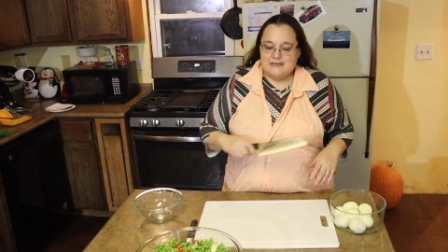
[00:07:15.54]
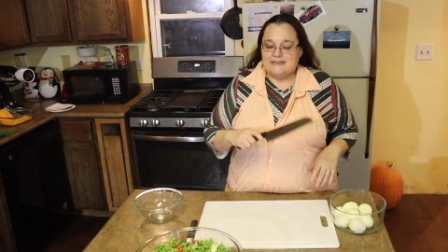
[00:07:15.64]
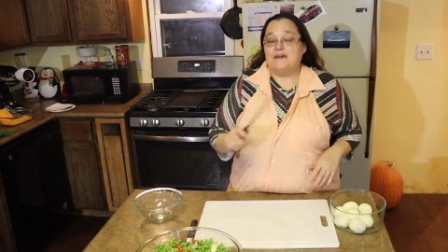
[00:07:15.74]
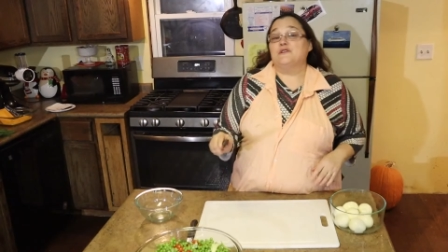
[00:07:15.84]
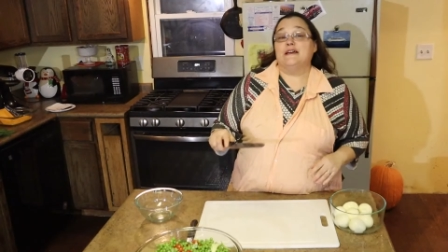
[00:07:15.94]

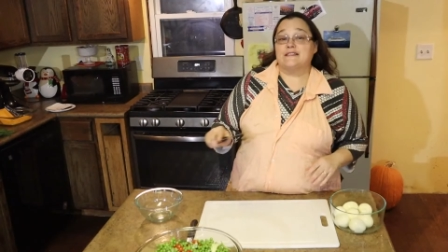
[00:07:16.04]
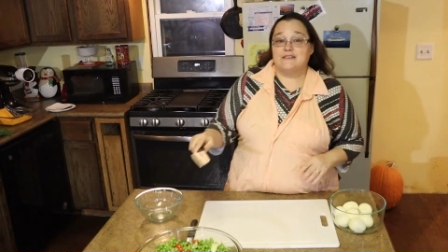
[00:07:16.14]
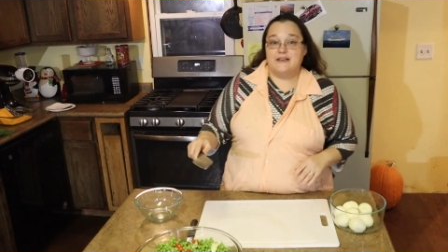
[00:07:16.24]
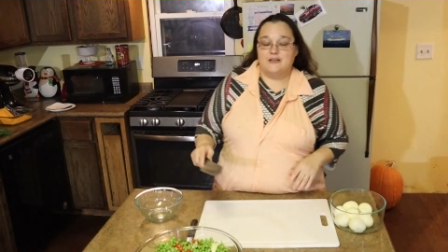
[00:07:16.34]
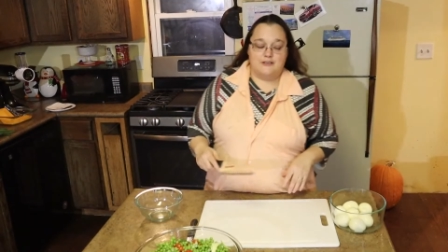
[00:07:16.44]
Now, the next
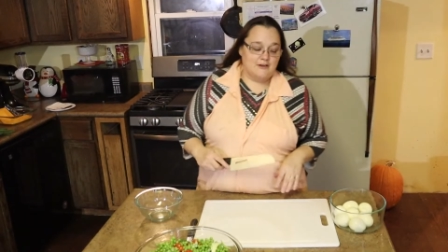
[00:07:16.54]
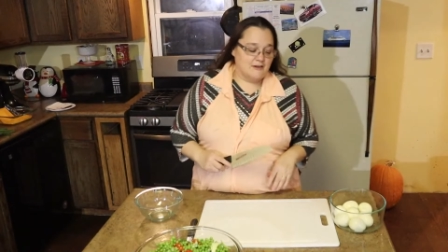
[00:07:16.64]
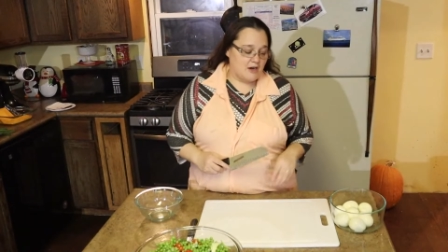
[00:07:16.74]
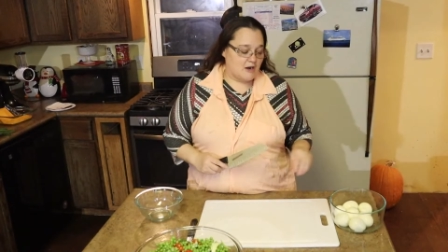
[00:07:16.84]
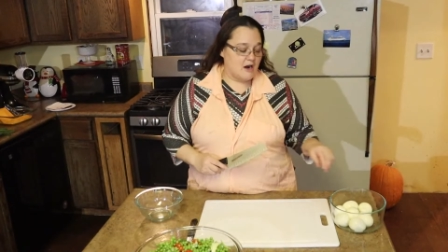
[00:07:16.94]
layer
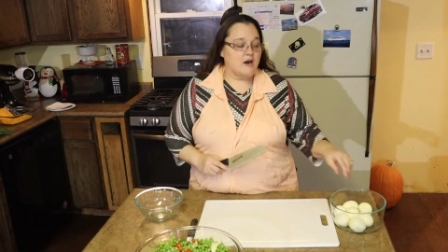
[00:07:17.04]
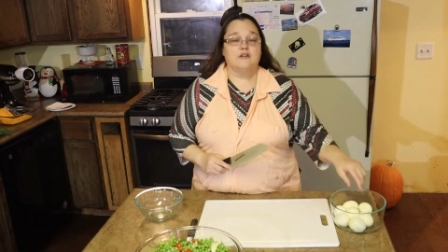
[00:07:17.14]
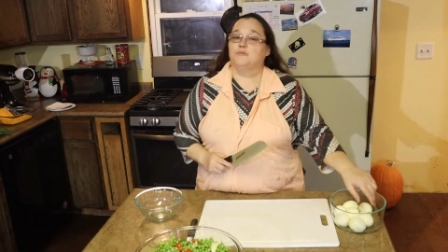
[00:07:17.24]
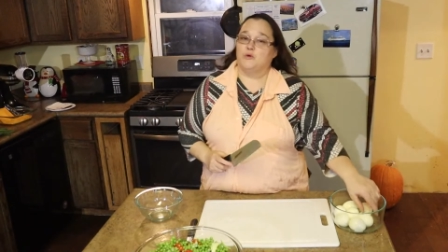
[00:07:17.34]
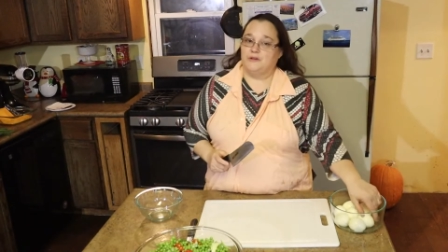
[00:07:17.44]
are
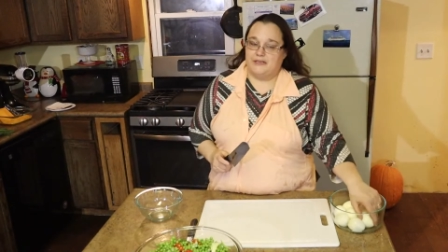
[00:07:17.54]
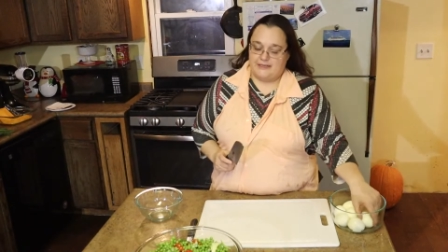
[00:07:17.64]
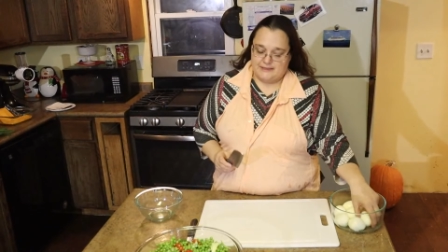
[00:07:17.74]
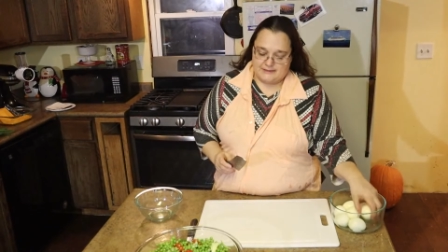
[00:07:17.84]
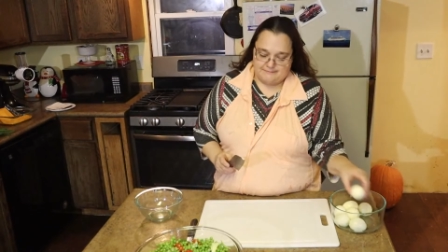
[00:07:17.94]
hard-boiled
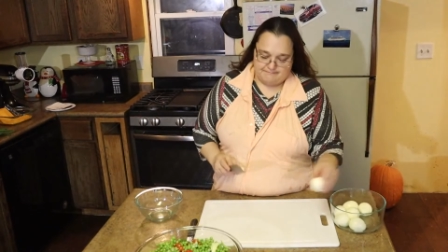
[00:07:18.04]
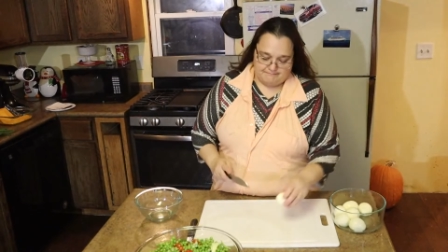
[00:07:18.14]
eggs.